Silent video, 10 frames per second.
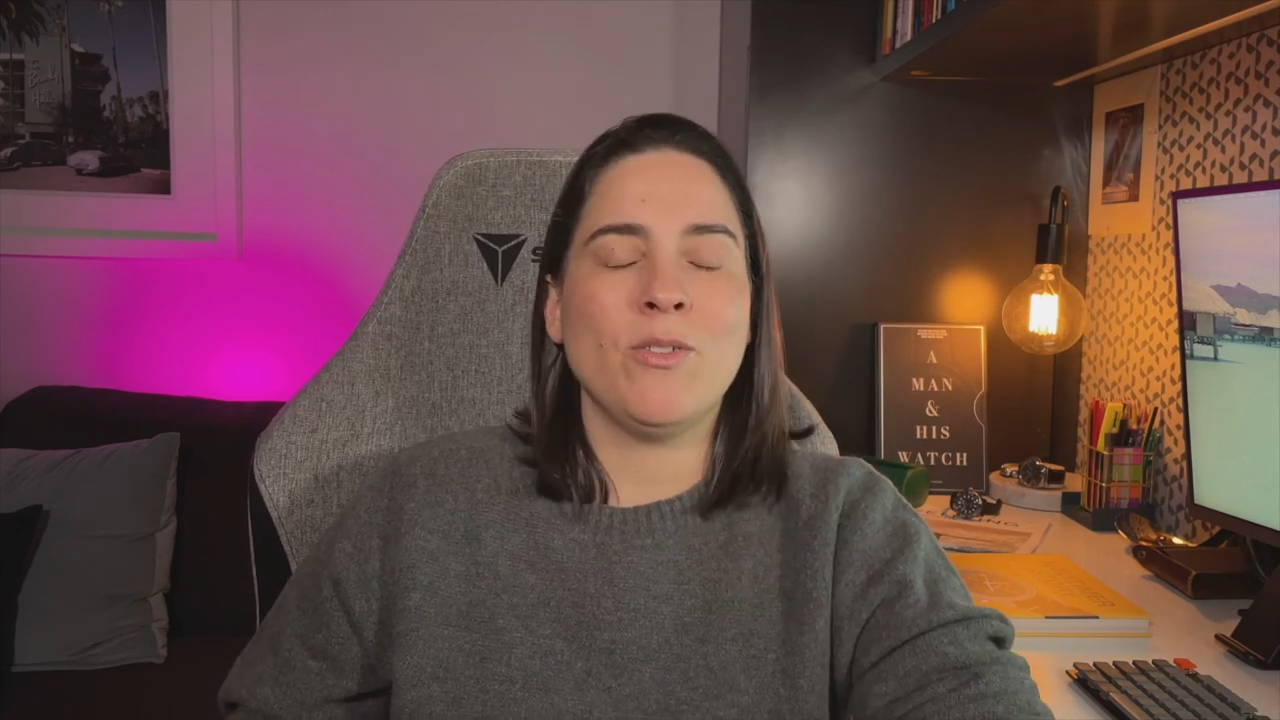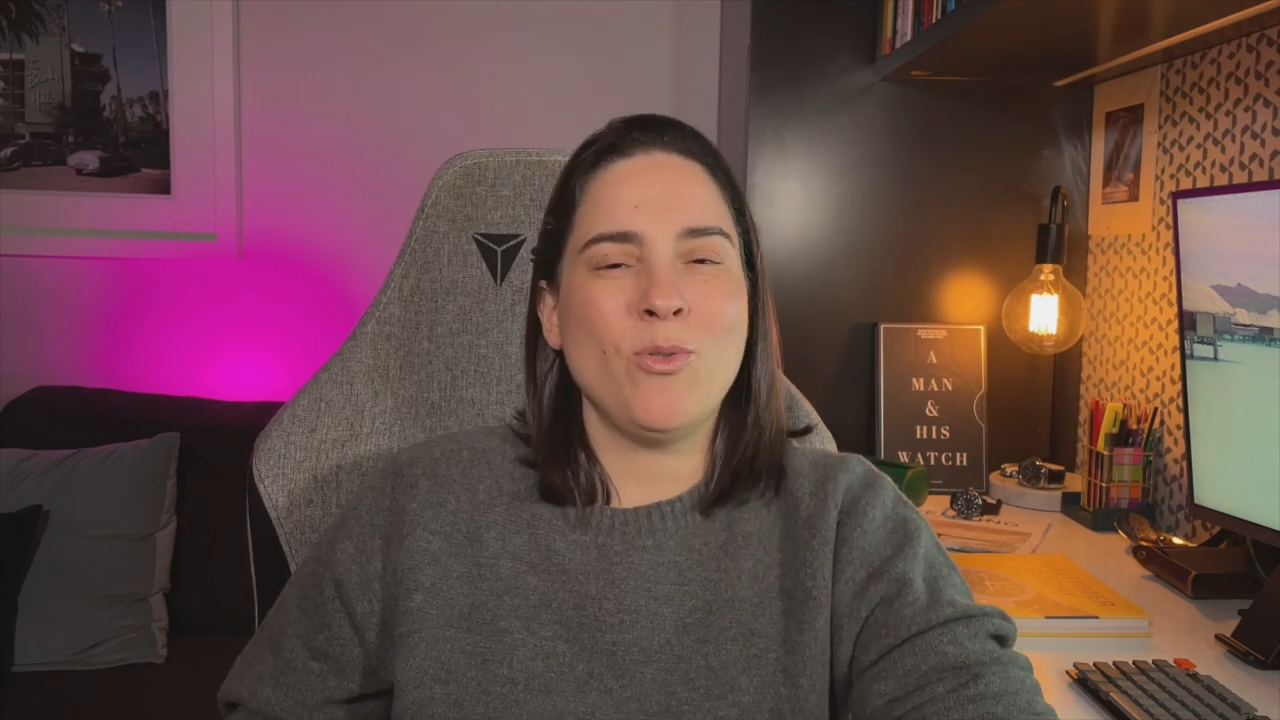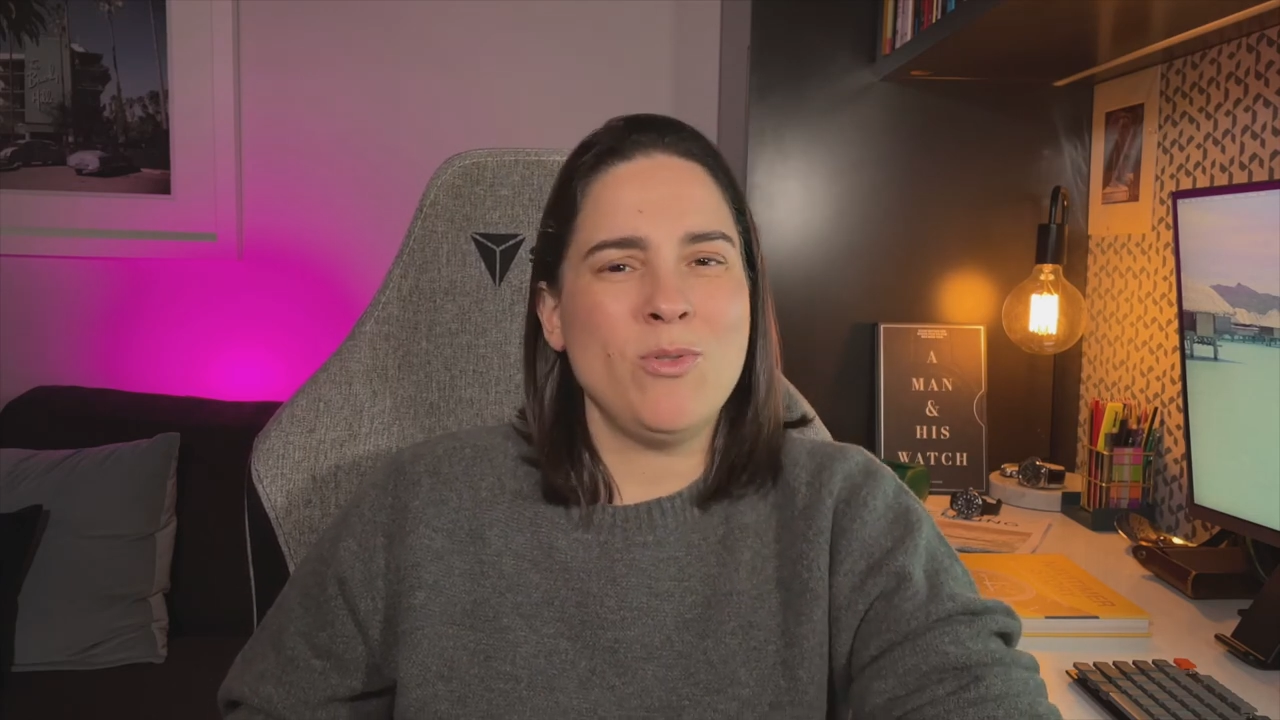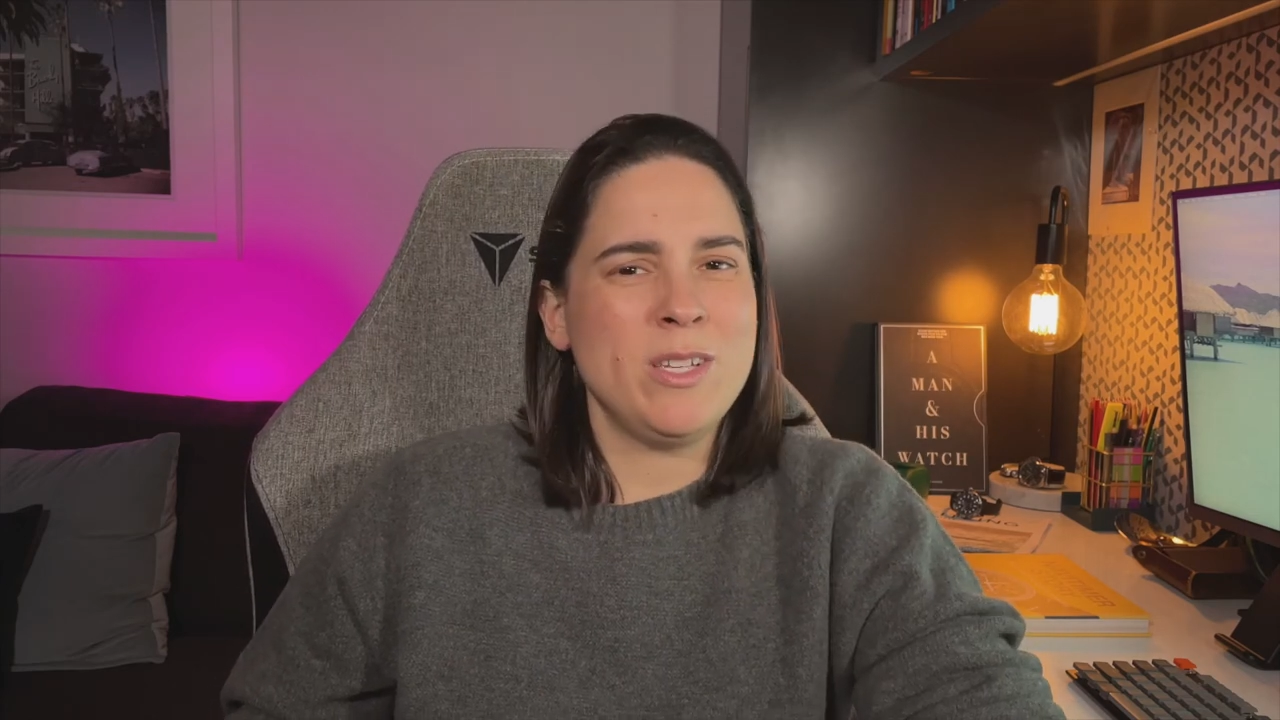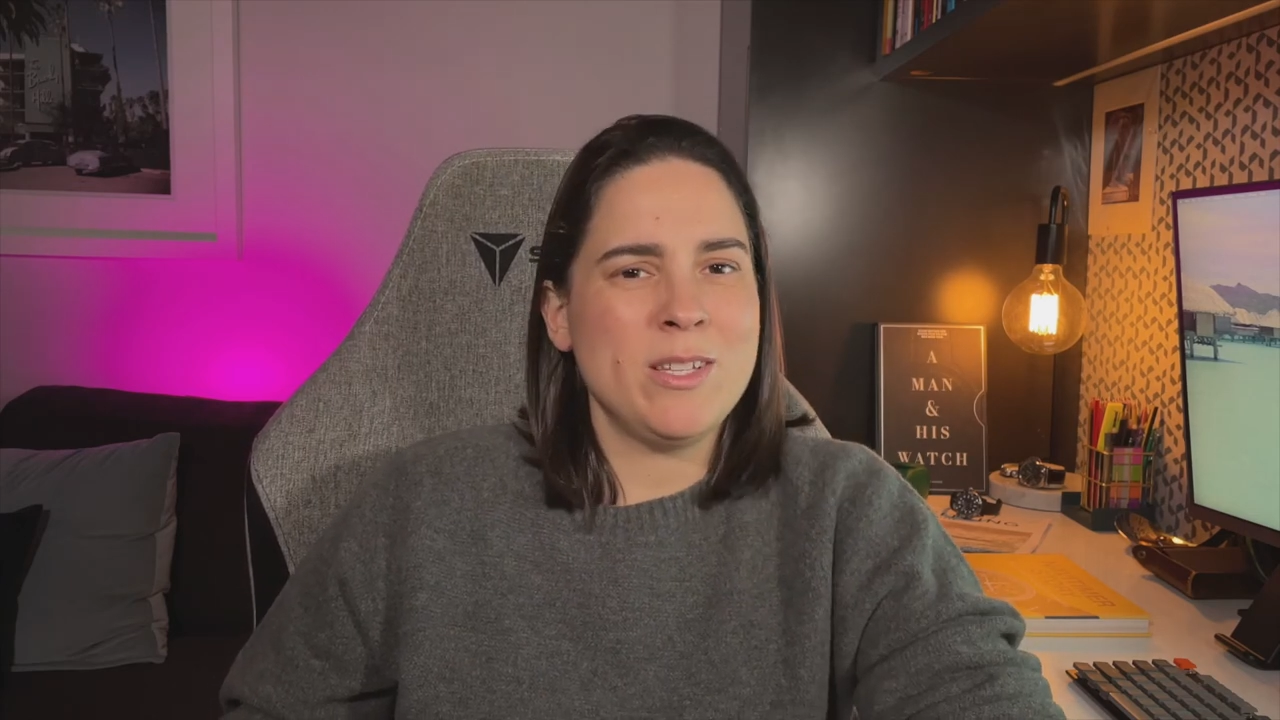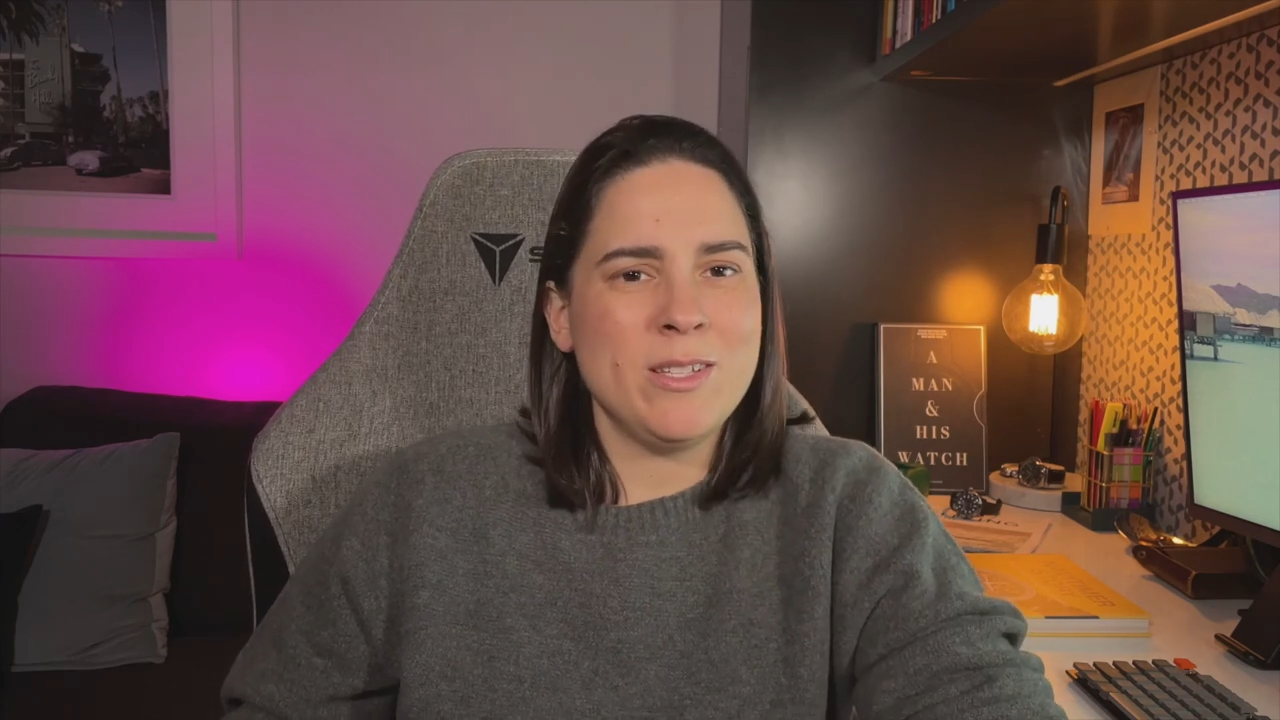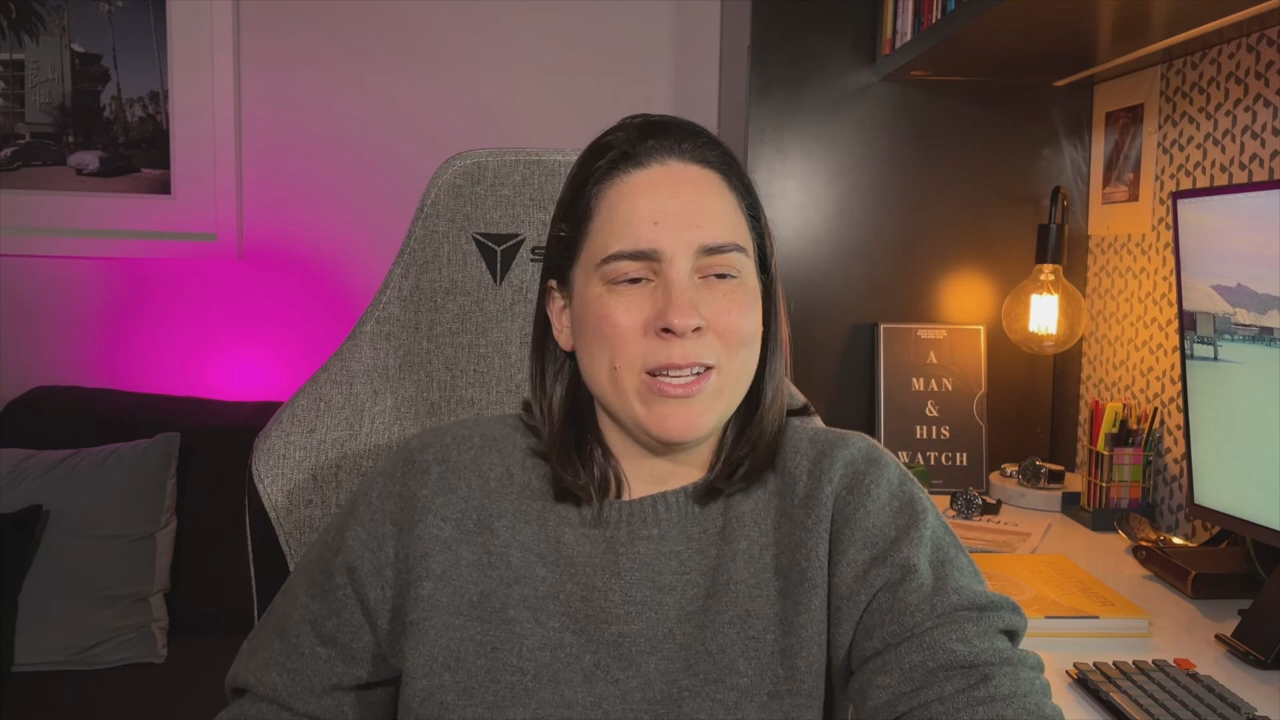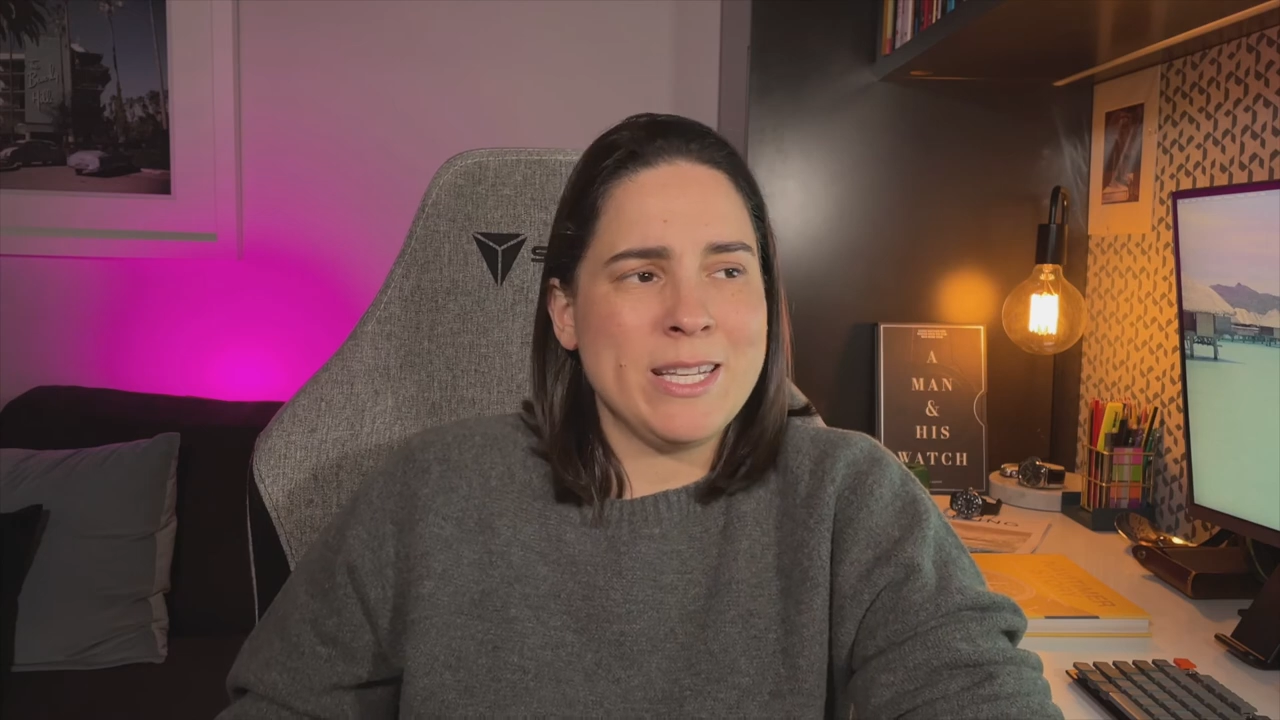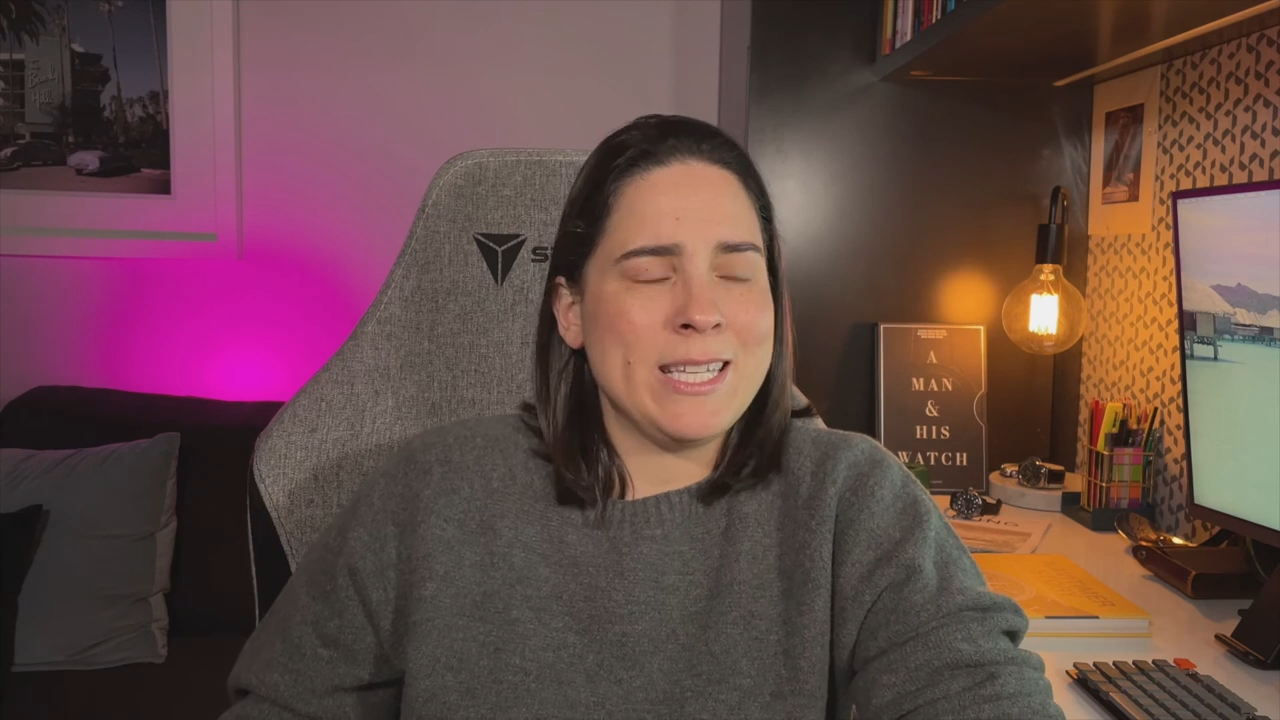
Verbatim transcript: all these it's like